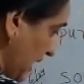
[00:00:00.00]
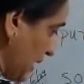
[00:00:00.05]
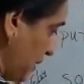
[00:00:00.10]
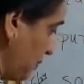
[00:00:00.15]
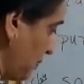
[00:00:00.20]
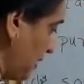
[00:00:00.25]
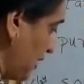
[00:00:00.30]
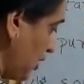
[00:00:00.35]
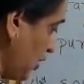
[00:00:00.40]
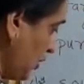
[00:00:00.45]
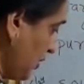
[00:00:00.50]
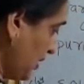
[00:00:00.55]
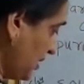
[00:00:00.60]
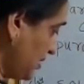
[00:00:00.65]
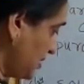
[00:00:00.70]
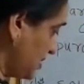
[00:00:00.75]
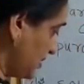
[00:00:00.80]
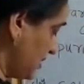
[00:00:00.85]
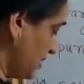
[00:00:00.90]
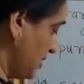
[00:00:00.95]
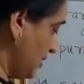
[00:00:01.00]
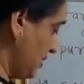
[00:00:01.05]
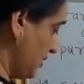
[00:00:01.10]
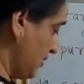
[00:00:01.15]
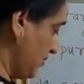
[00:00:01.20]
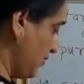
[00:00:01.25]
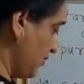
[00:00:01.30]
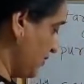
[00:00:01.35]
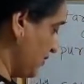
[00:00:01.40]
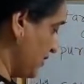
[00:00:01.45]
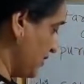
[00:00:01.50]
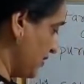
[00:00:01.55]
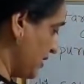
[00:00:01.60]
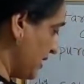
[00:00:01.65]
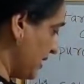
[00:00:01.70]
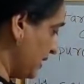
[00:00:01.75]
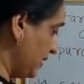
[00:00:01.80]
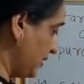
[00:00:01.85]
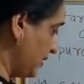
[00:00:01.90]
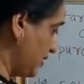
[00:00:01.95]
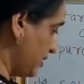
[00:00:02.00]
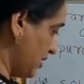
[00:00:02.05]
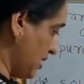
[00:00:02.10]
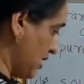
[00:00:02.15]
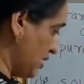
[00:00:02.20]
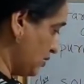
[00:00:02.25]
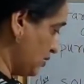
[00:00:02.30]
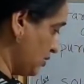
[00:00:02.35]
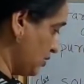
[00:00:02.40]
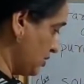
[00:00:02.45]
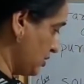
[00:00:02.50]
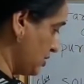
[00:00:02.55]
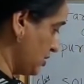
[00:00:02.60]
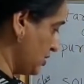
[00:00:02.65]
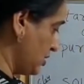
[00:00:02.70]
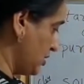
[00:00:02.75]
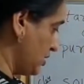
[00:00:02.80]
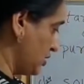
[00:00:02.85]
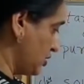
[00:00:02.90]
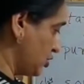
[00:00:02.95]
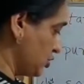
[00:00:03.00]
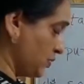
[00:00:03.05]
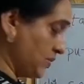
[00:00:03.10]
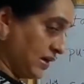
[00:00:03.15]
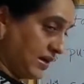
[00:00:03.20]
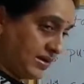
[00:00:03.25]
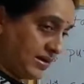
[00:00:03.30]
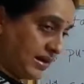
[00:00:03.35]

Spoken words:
and below it we will write the account to be